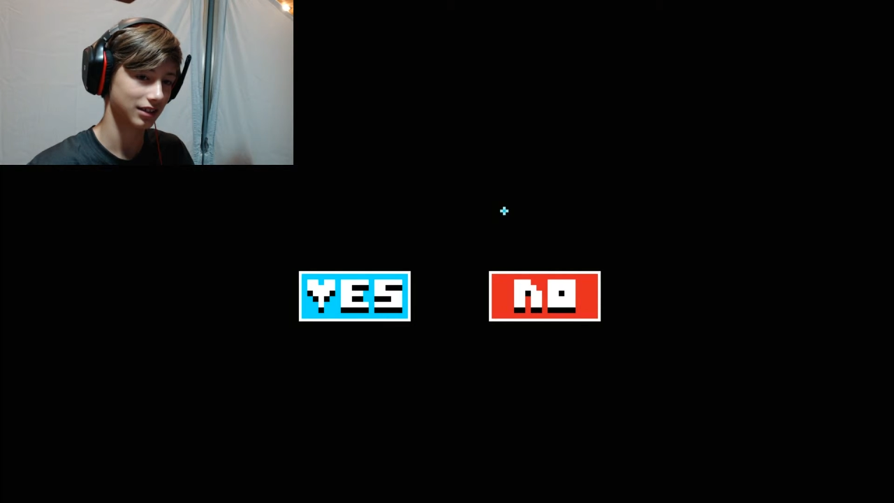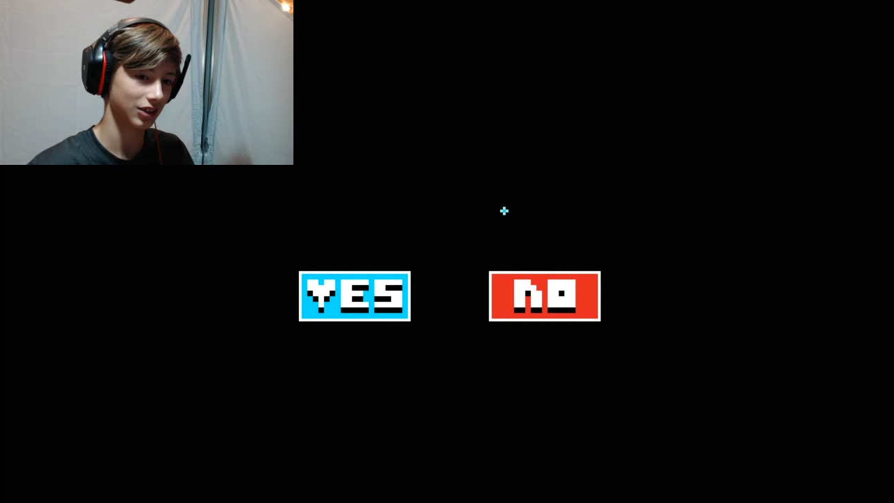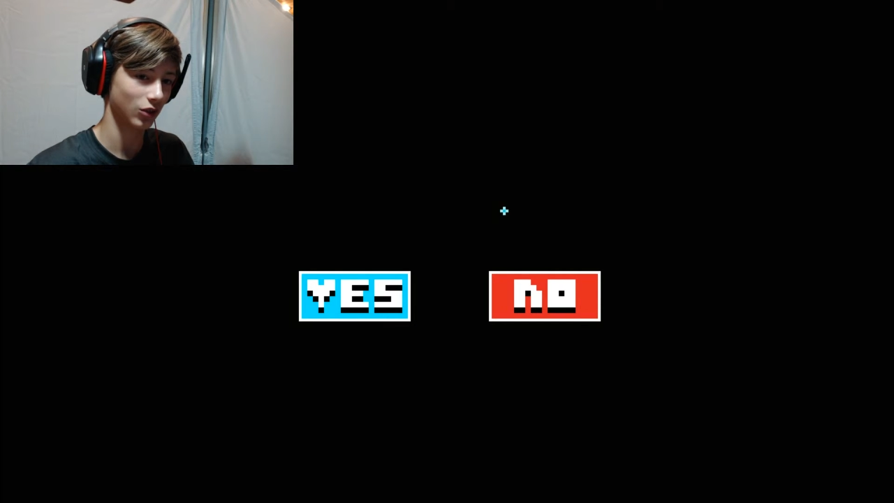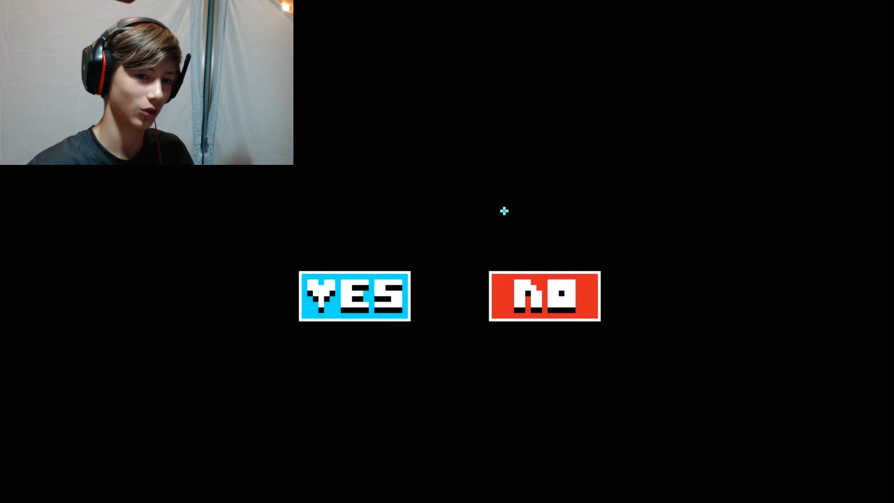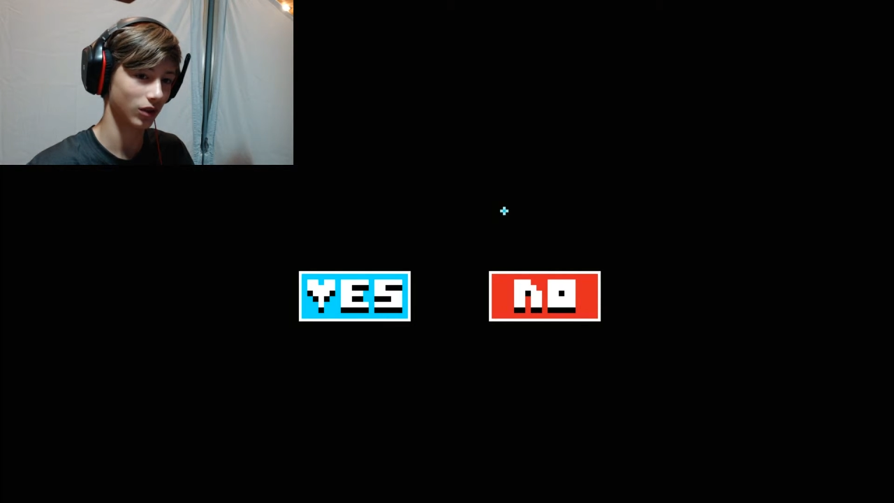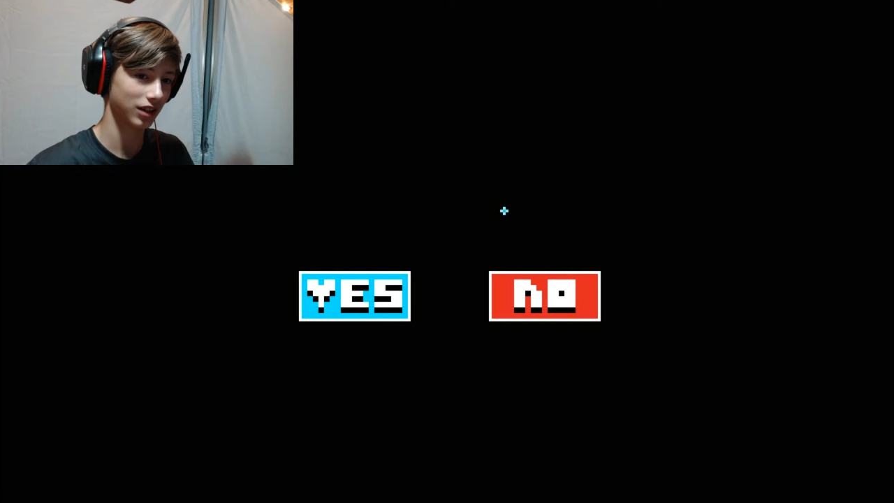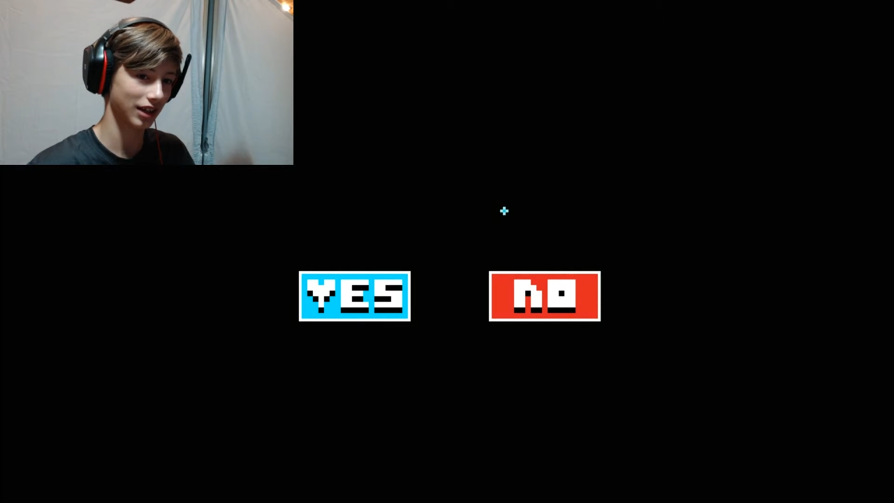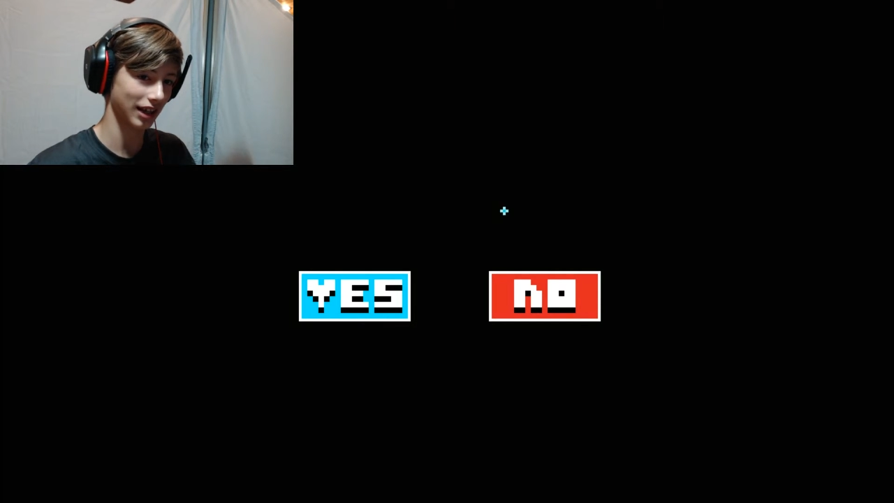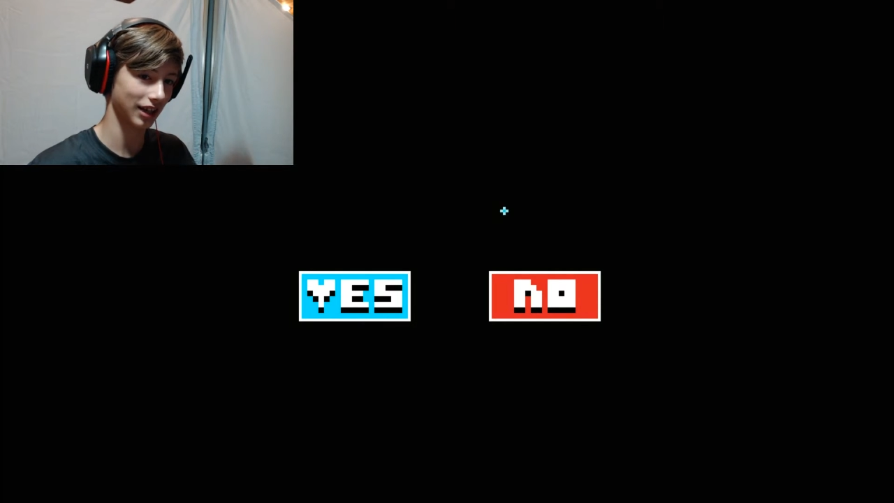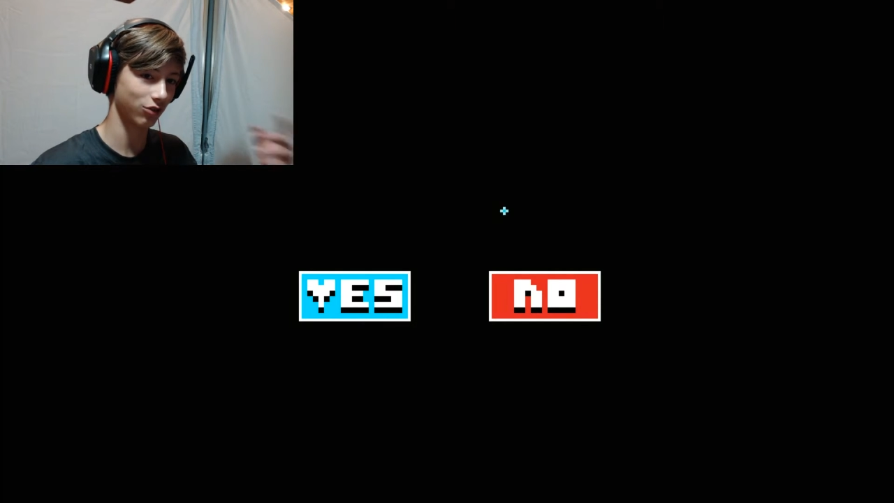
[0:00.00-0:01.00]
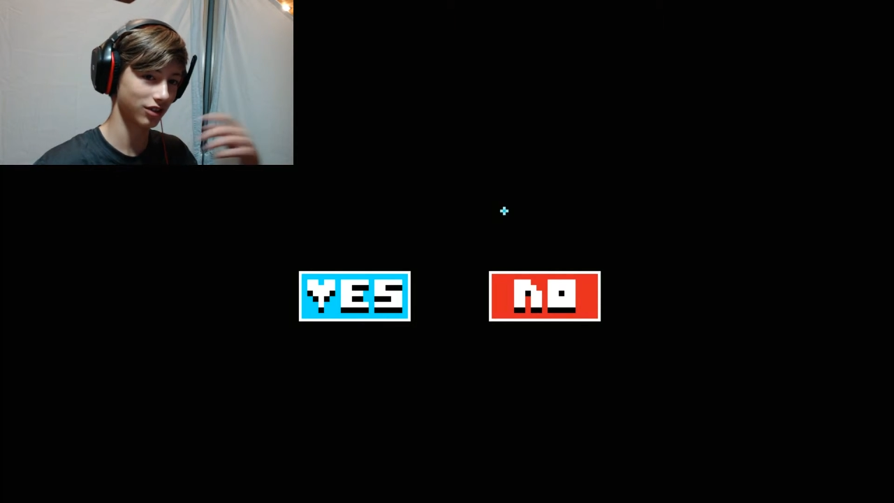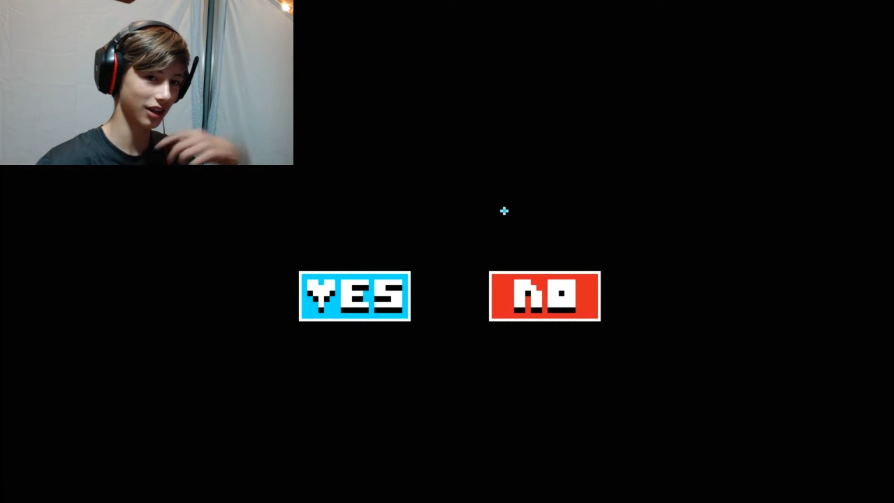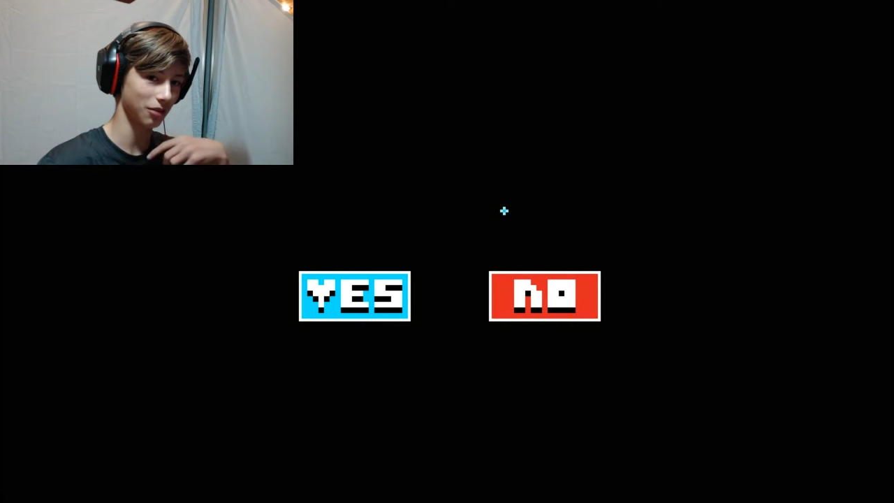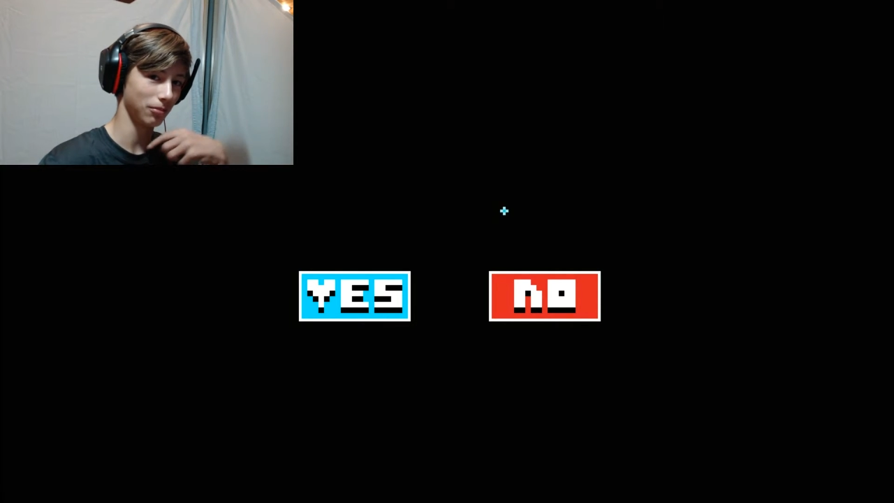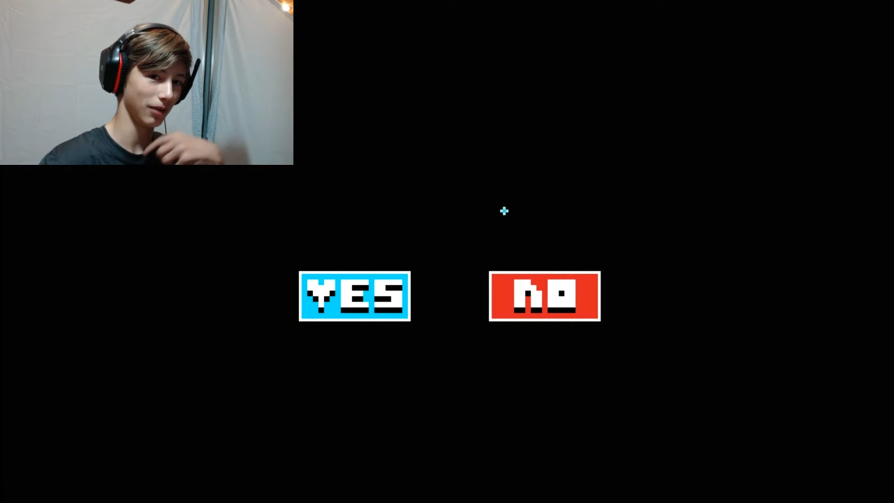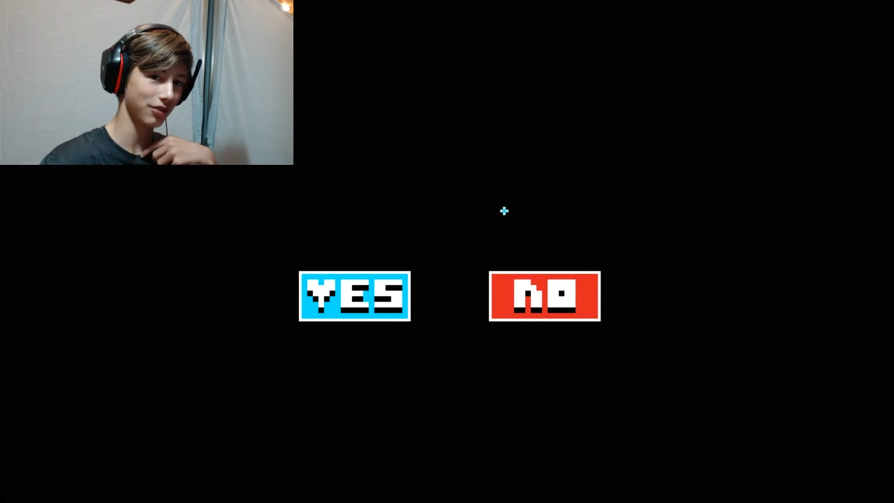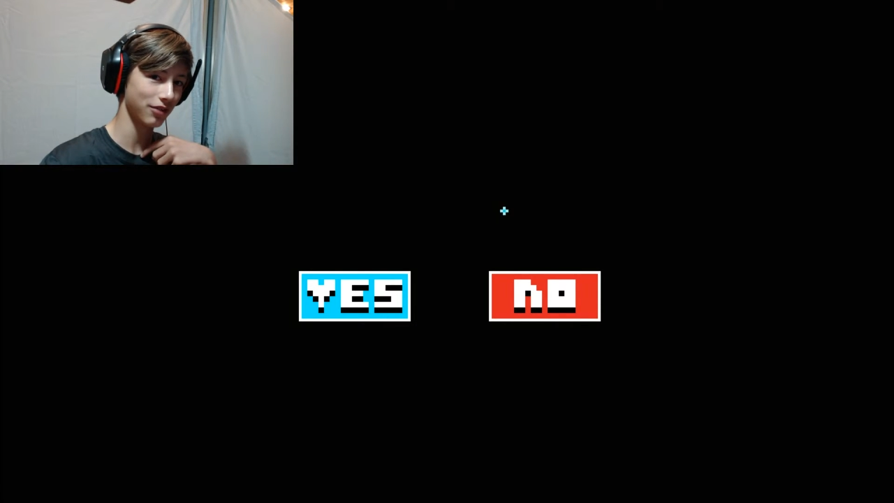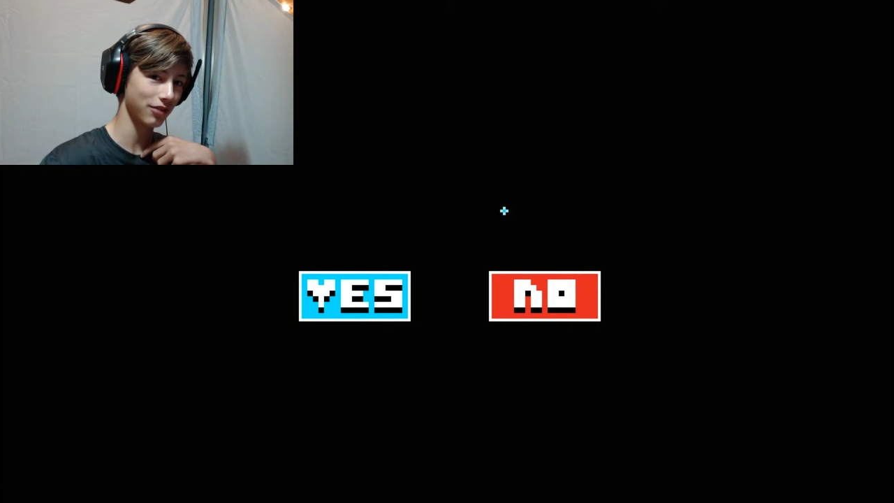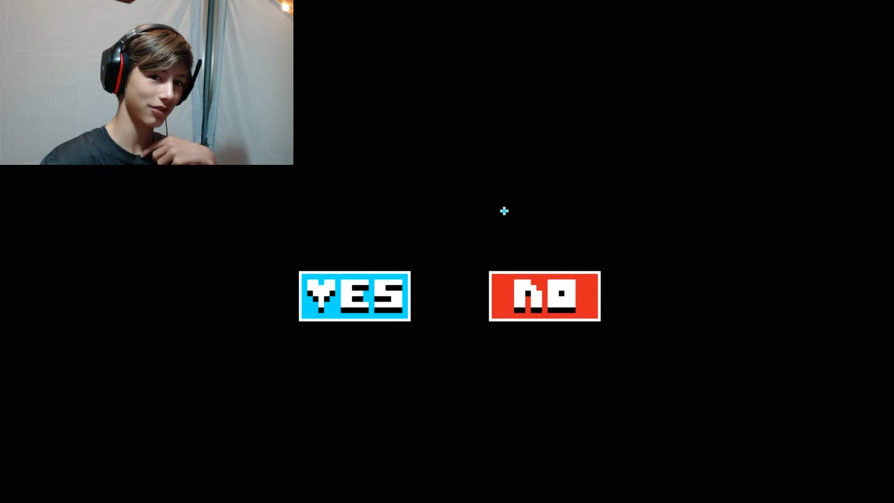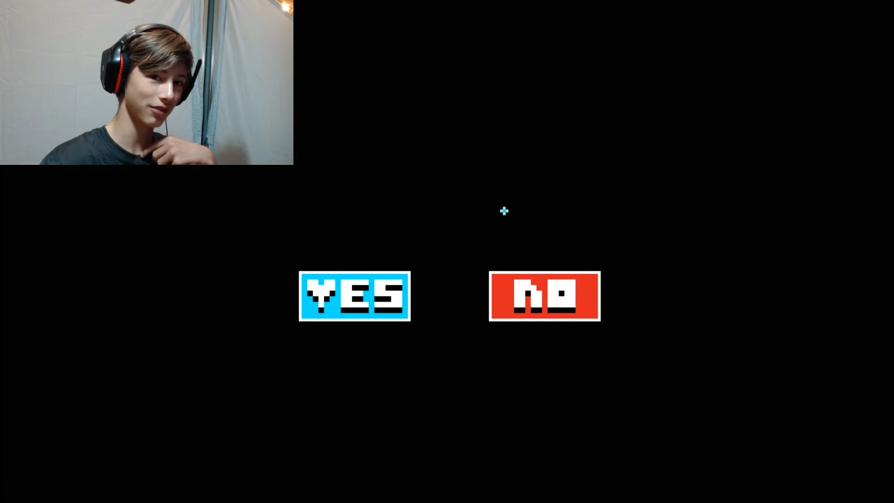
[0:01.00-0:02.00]
oh, like, it was kind of my, I
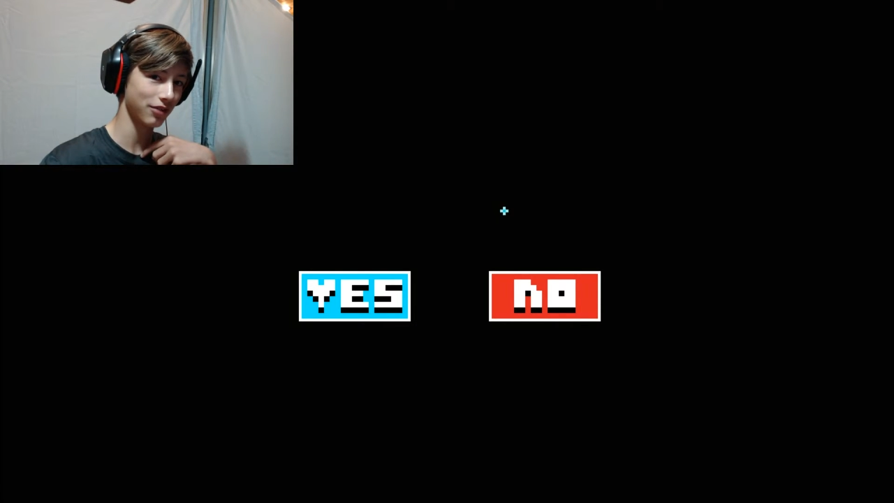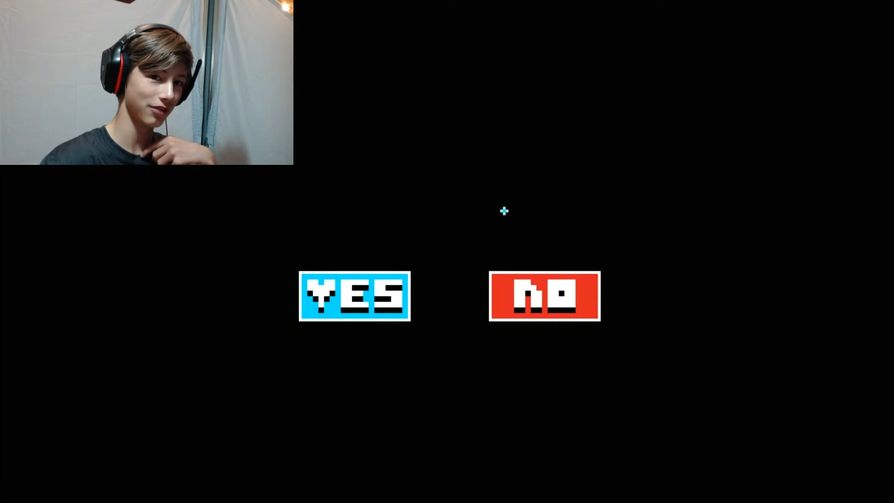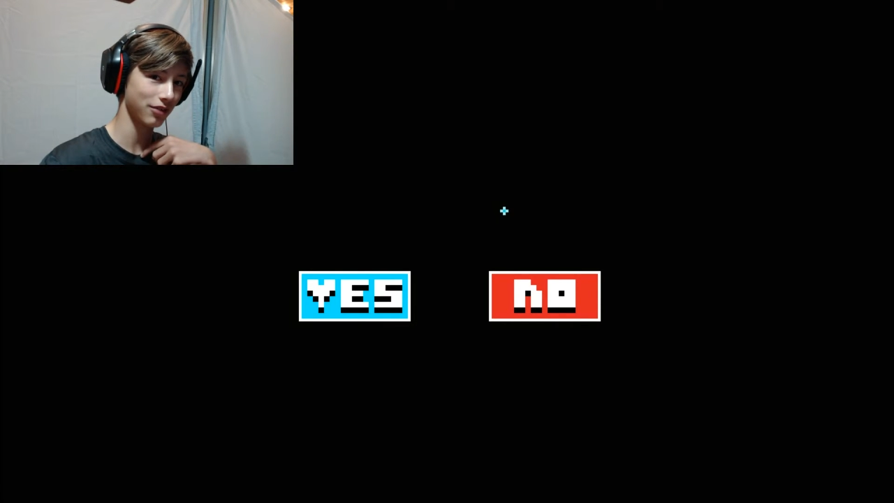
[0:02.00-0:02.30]
was like,